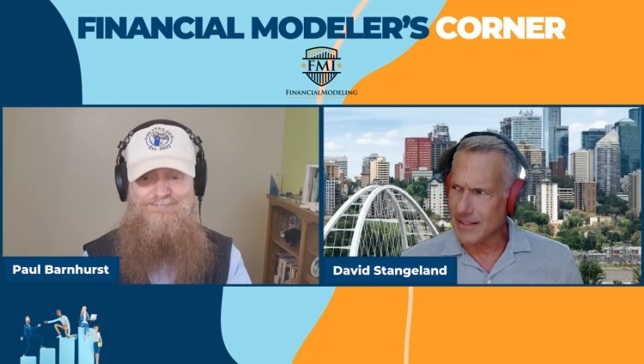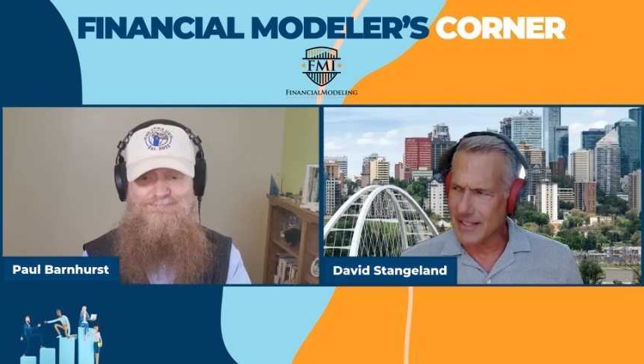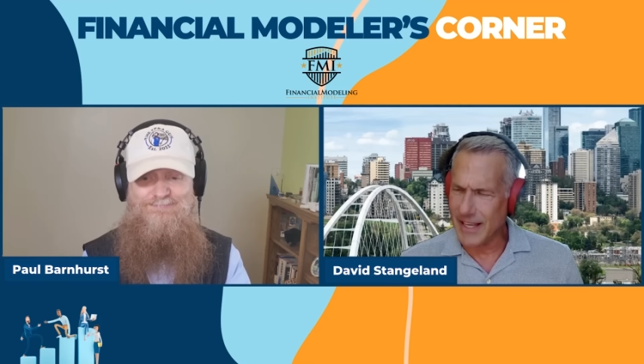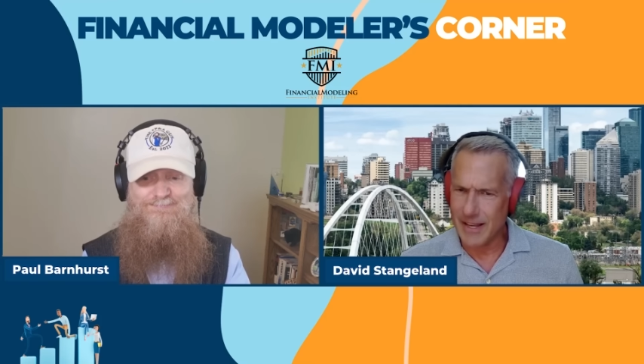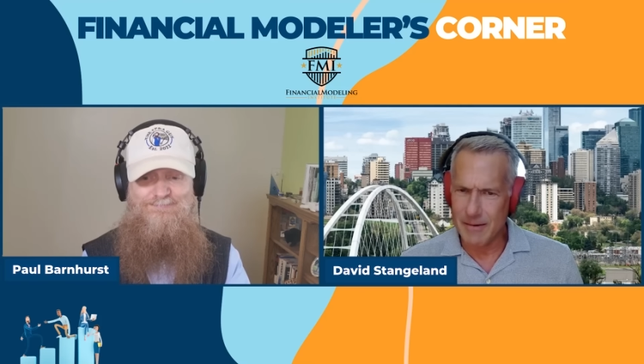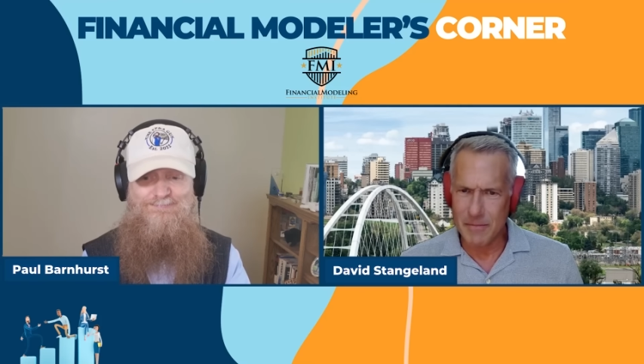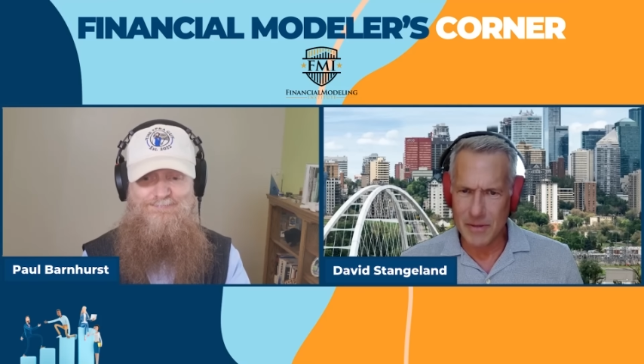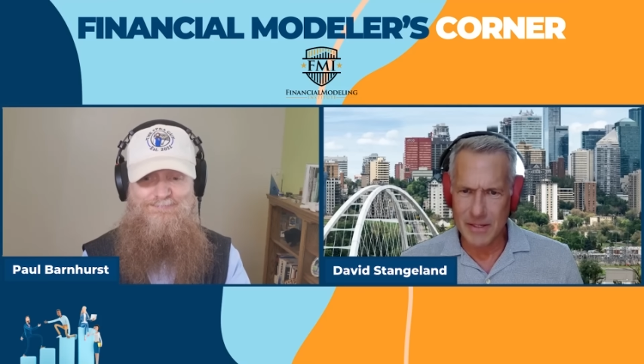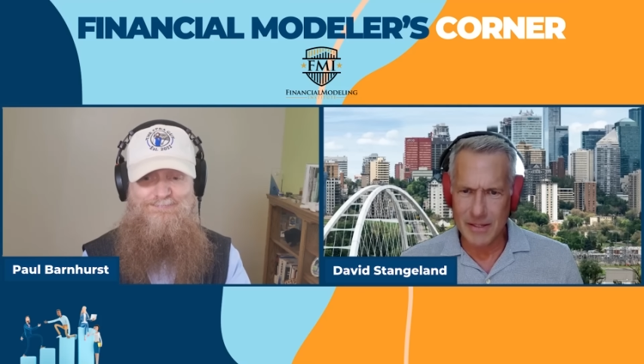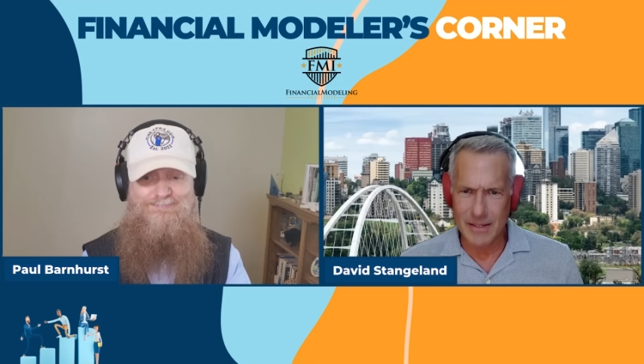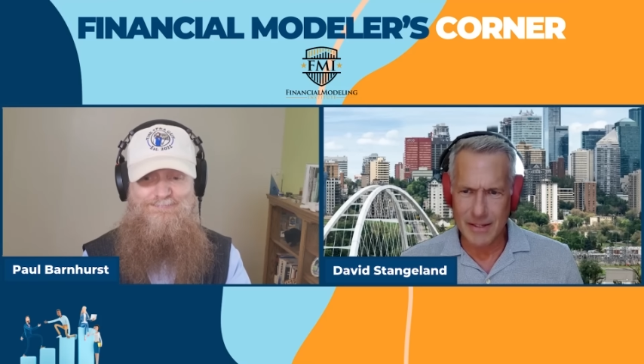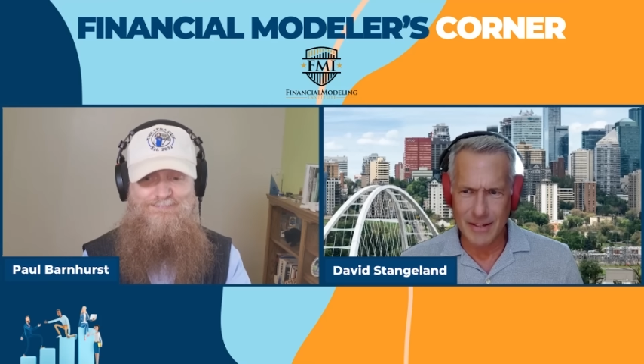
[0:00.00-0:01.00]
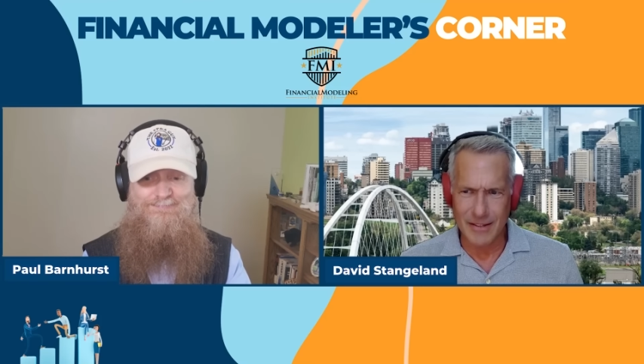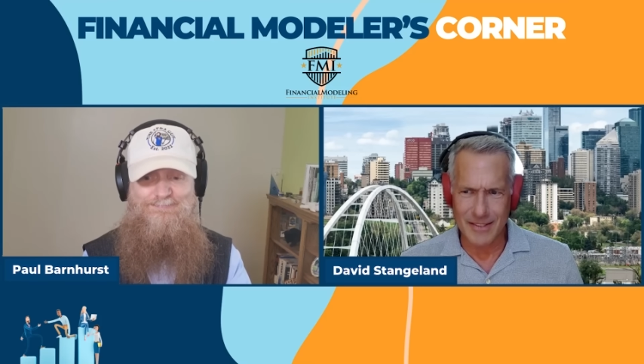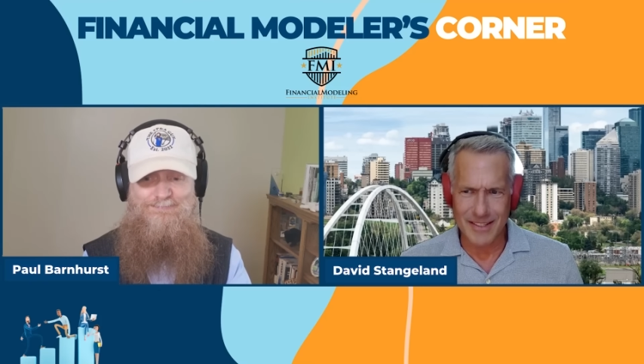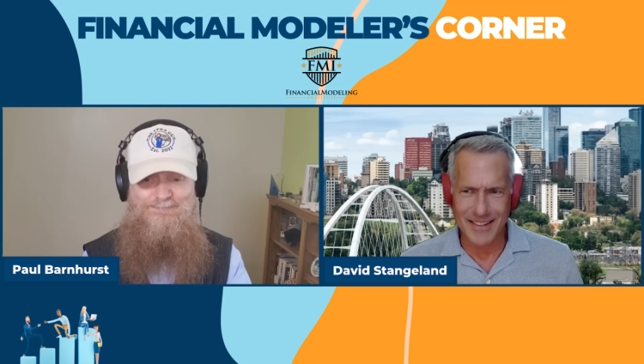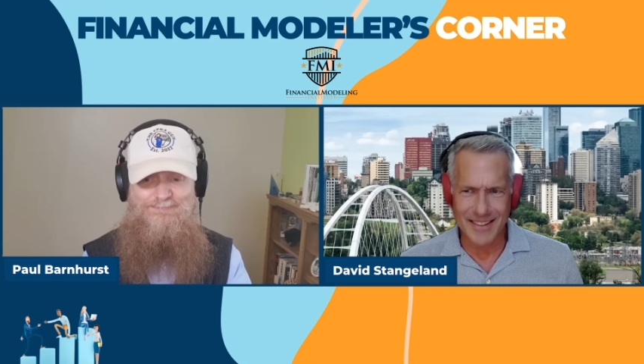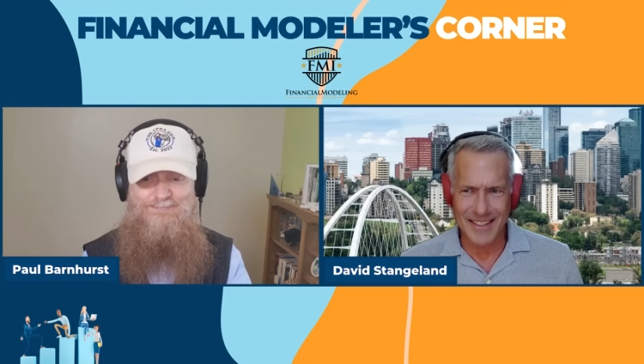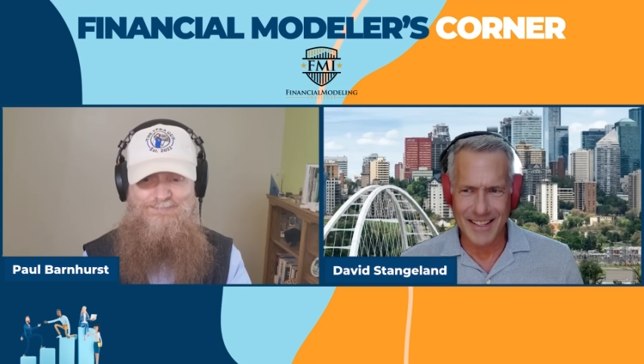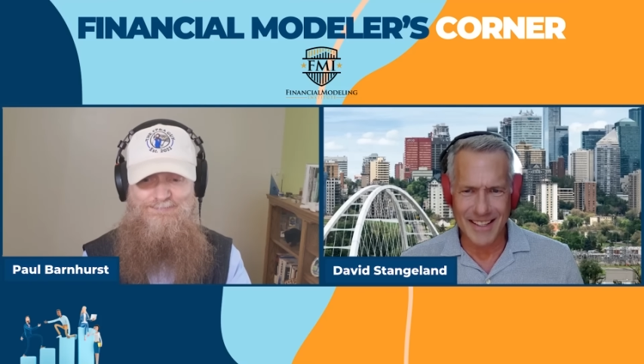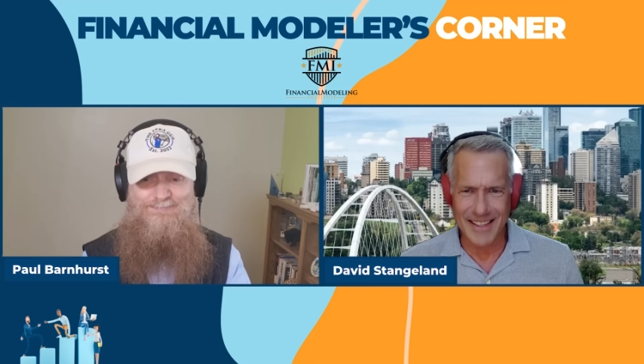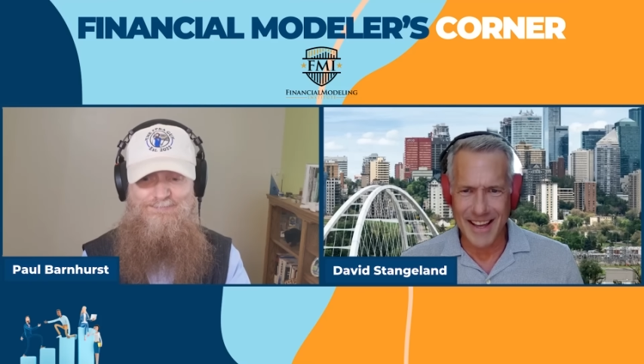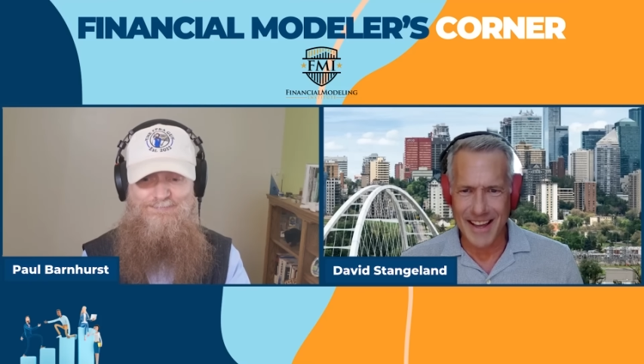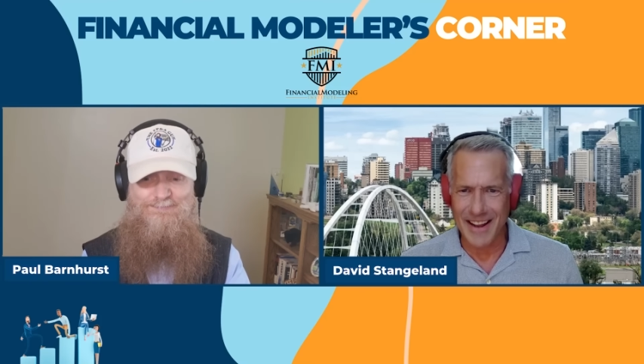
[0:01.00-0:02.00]
10B or something like
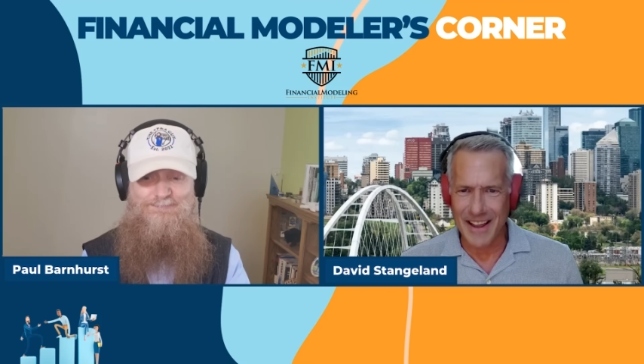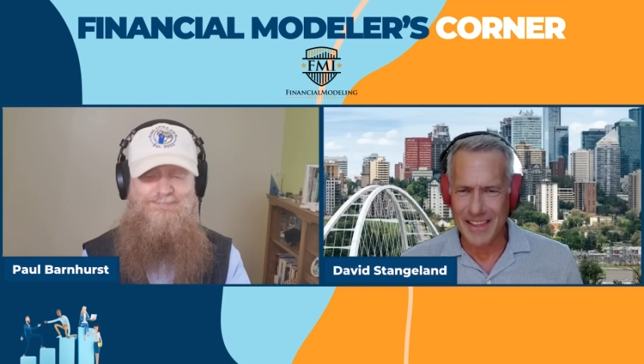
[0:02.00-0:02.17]
that. I